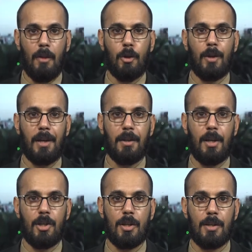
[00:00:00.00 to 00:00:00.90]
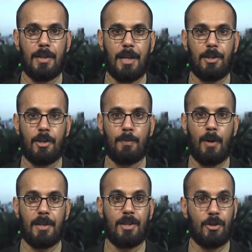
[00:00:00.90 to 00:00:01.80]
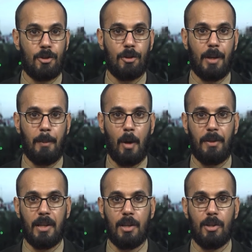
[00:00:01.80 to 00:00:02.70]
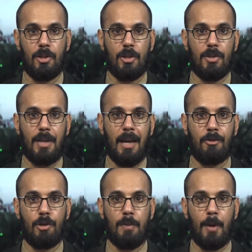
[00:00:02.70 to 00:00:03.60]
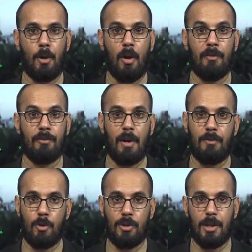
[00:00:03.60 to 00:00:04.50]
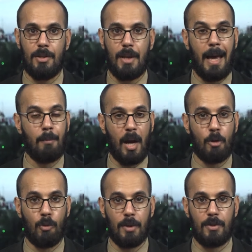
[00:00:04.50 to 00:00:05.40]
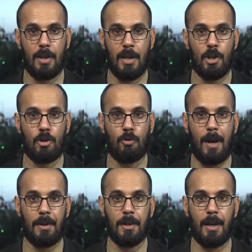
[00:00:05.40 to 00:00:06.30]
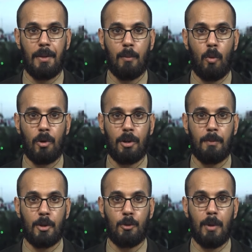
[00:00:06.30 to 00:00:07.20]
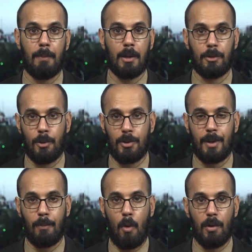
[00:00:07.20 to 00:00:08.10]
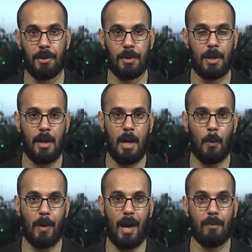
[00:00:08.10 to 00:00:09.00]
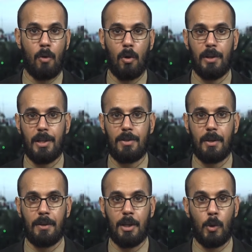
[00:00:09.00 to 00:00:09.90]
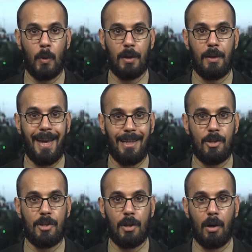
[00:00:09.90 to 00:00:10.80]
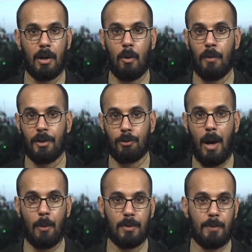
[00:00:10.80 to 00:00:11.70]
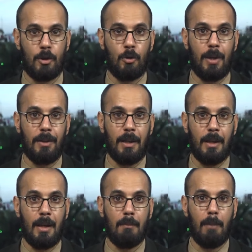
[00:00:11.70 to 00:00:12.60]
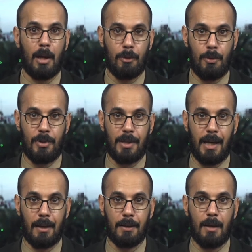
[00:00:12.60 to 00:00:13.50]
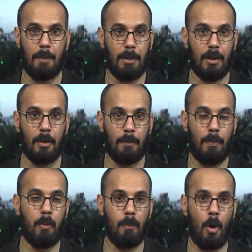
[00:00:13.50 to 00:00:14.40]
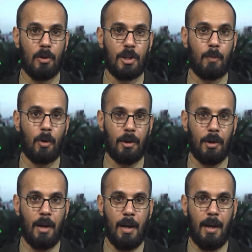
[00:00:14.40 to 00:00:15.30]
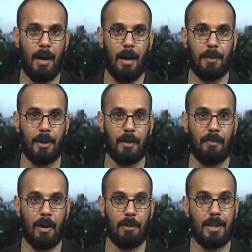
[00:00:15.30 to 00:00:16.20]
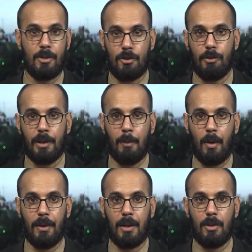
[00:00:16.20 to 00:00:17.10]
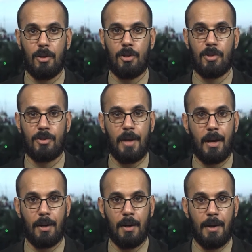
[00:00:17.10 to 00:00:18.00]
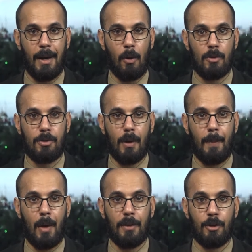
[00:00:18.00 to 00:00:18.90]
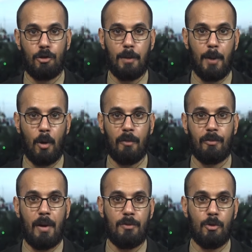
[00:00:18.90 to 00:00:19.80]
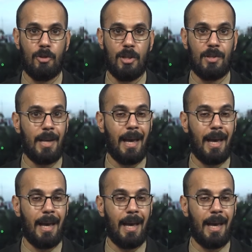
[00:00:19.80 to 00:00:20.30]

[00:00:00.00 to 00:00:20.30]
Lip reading: The United Nations has expressed concern about the conditions and treatment of refugees and migrants stranded at the border between Belarus and Poland. We have colleagues in the UNHCR on the ground between the Belarusian-Polish border, and they are very concerned about the conditions there and also about the treatment of refugees